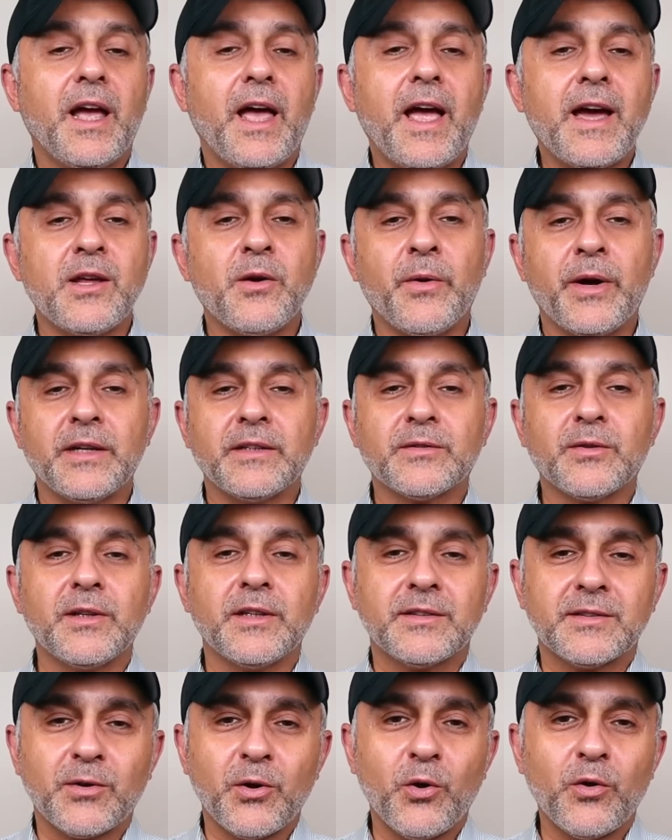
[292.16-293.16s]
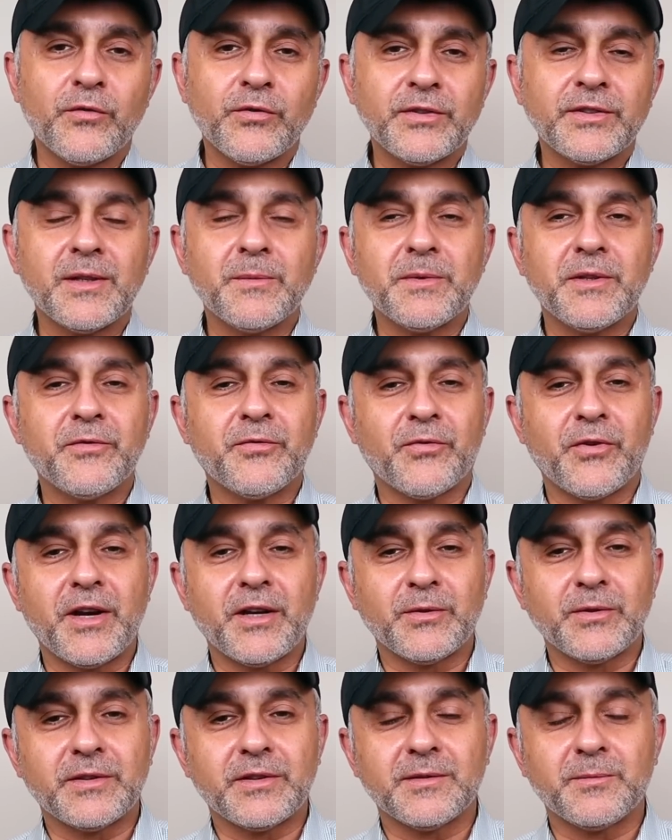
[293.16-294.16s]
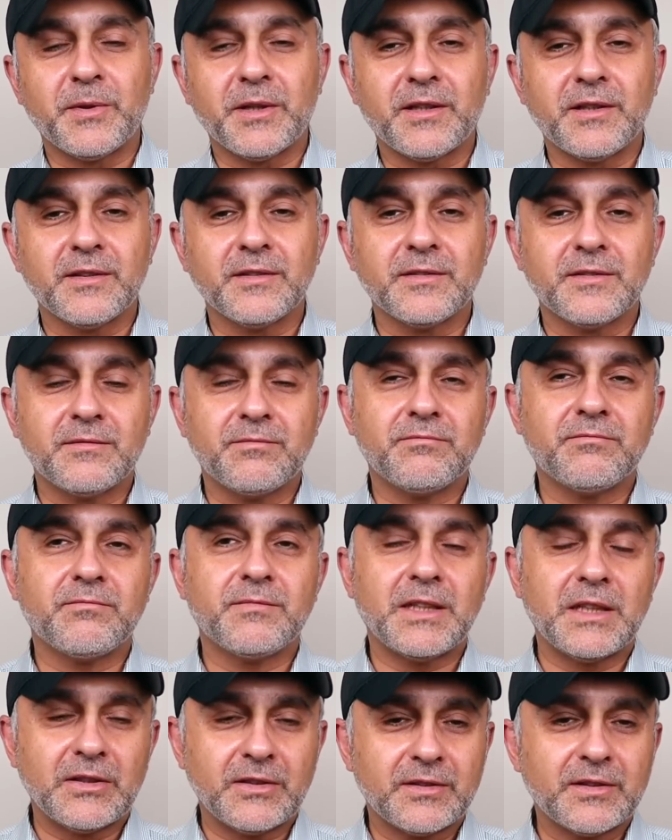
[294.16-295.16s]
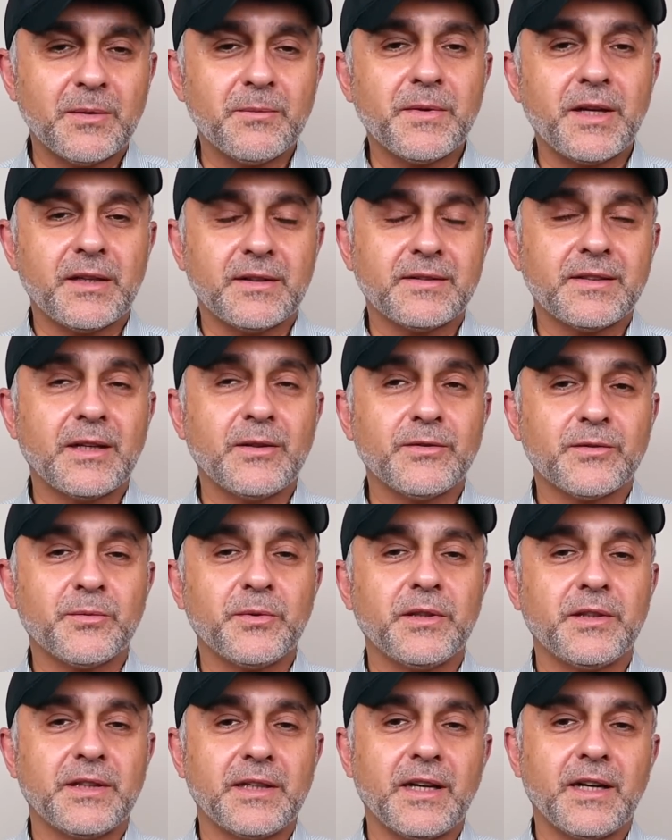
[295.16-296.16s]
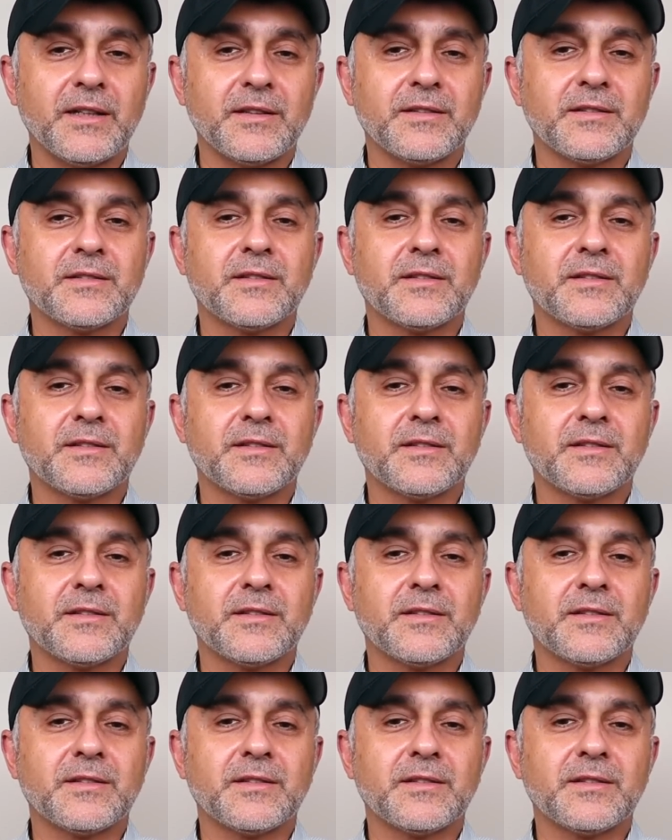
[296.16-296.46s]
Anyway, so let's go over some of the fragrances because there's some that sounds really nice.